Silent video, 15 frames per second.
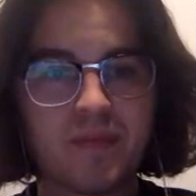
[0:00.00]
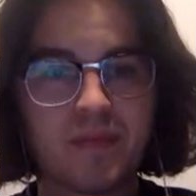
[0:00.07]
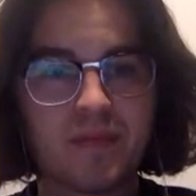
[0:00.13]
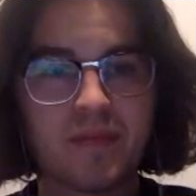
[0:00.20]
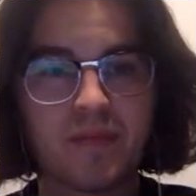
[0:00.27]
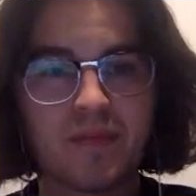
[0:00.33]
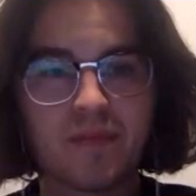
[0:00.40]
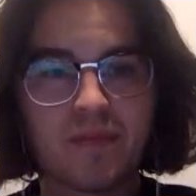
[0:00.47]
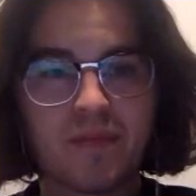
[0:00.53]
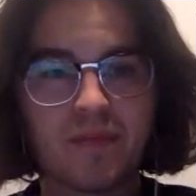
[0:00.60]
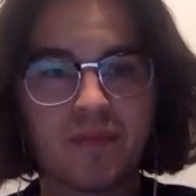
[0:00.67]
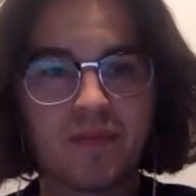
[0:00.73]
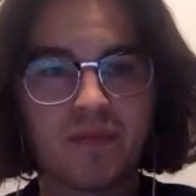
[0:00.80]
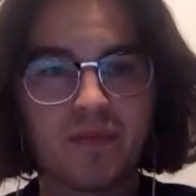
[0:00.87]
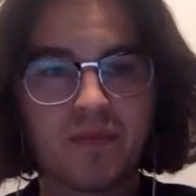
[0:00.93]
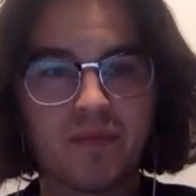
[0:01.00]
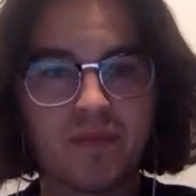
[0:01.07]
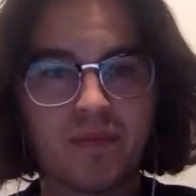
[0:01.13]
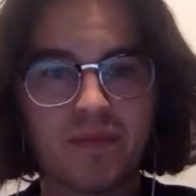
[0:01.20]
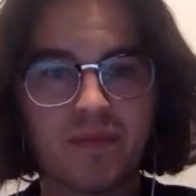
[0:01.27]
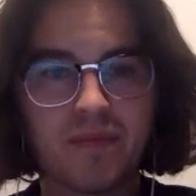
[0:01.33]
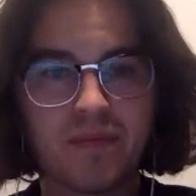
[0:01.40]

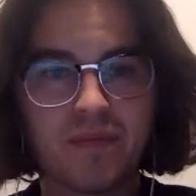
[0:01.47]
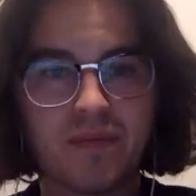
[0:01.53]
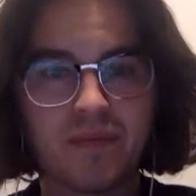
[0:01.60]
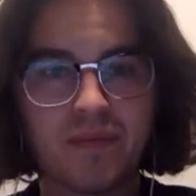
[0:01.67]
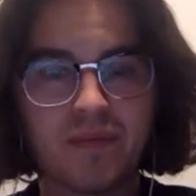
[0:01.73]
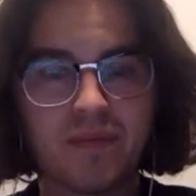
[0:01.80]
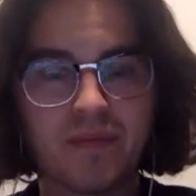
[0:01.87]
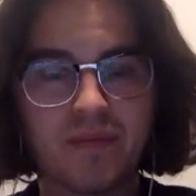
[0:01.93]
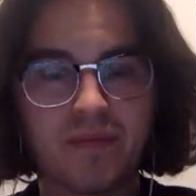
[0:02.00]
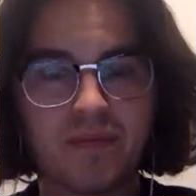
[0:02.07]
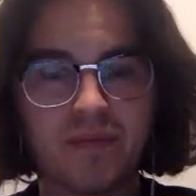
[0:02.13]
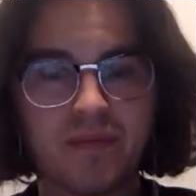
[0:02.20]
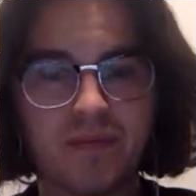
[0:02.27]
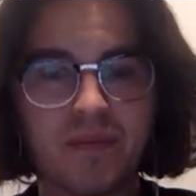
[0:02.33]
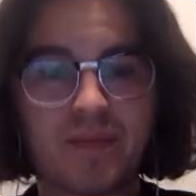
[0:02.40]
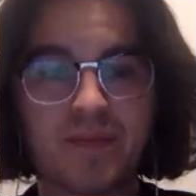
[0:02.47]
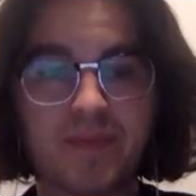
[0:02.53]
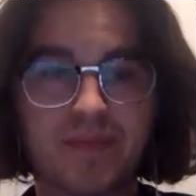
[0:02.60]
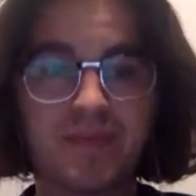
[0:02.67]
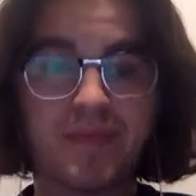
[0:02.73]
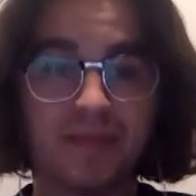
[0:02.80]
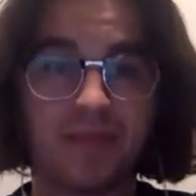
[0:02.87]

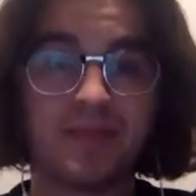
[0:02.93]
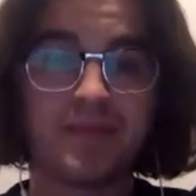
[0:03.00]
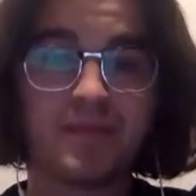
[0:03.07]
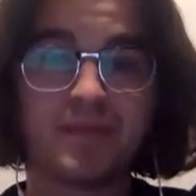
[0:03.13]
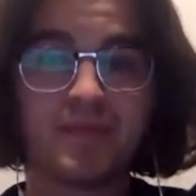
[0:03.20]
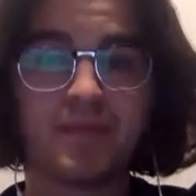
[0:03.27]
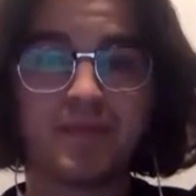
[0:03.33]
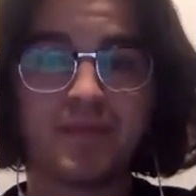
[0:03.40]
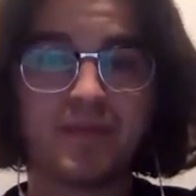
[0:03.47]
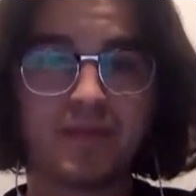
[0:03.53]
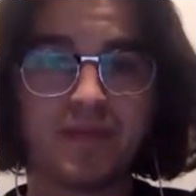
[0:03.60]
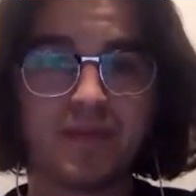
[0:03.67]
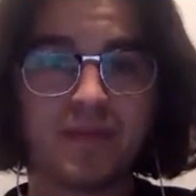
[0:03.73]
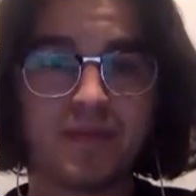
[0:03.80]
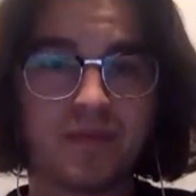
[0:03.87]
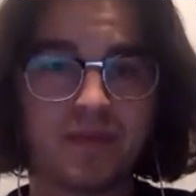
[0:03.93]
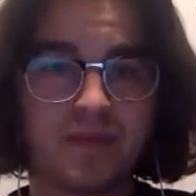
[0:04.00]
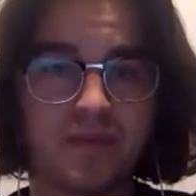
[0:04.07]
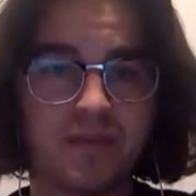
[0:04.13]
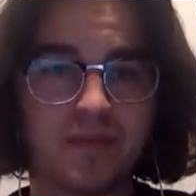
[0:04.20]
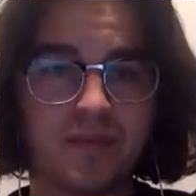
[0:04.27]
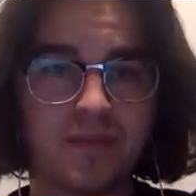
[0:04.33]

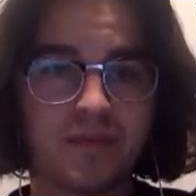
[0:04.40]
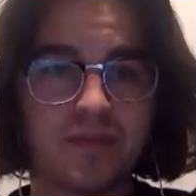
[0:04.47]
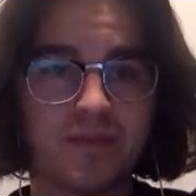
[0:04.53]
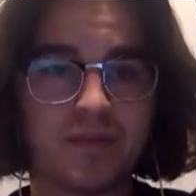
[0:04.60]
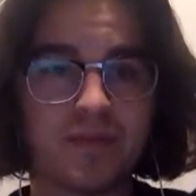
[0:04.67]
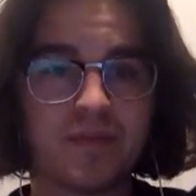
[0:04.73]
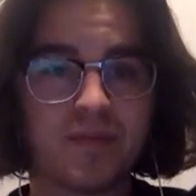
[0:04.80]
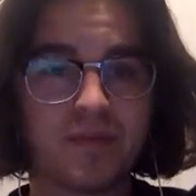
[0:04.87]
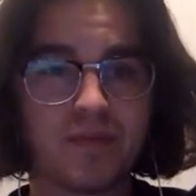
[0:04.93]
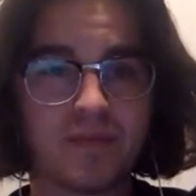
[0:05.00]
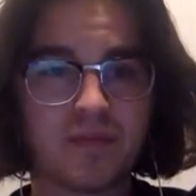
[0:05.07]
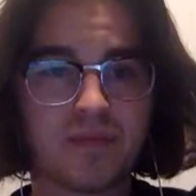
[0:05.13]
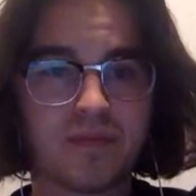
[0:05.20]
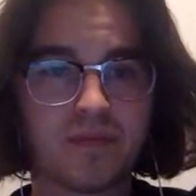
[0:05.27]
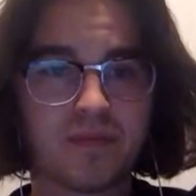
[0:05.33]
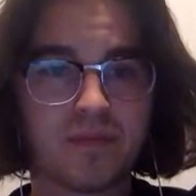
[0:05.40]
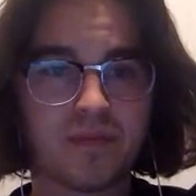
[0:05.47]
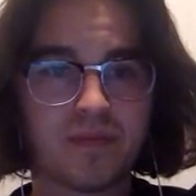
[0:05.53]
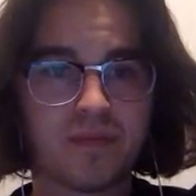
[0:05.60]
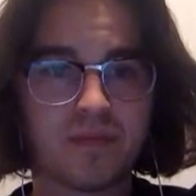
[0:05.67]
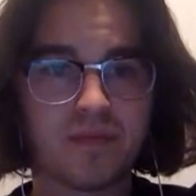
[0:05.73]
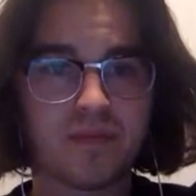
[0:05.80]

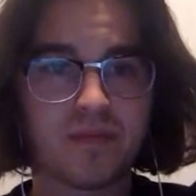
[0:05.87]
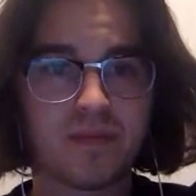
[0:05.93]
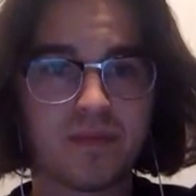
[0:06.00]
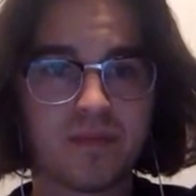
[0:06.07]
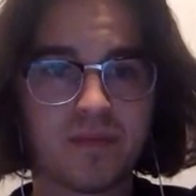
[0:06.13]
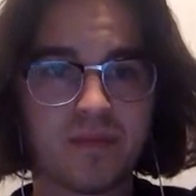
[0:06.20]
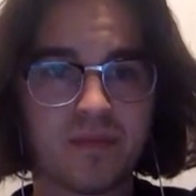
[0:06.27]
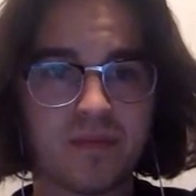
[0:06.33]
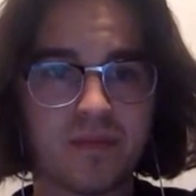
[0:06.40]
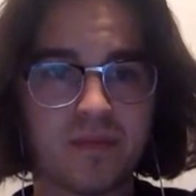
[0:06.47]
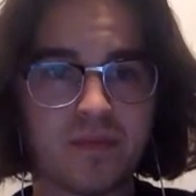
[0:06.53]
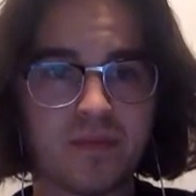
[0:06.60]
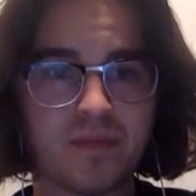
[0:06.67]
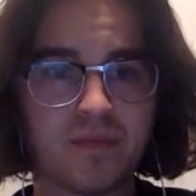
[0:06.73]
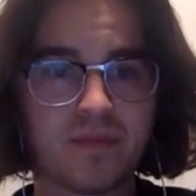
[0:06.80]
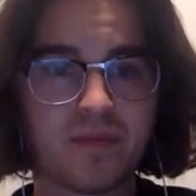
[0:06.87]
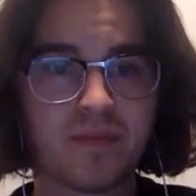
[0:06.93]
(not speaking)